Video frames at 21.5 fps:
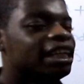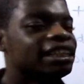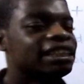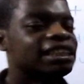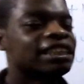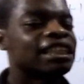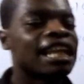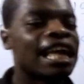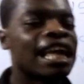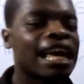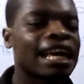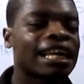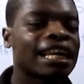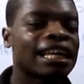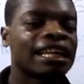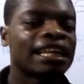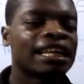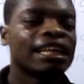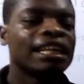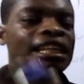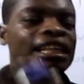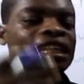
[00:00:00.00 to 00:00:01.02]
is
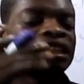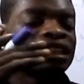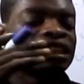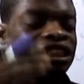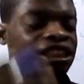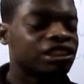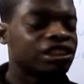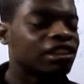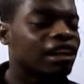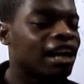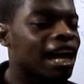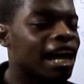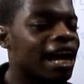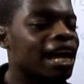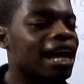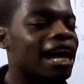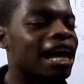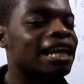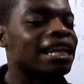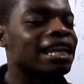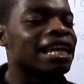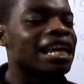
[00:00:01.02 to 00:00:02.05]
like try
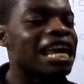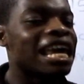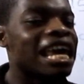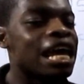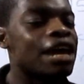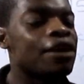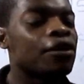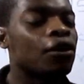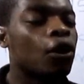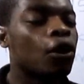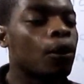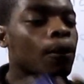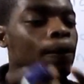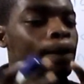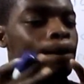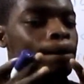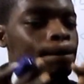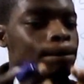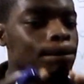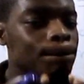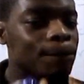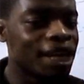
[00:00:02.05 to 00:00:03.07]
and
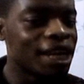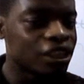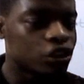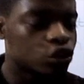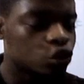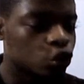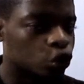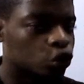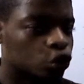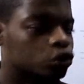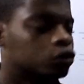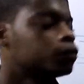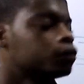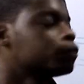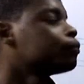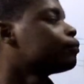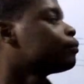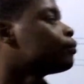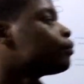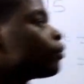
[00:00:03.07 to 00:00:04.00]
error method.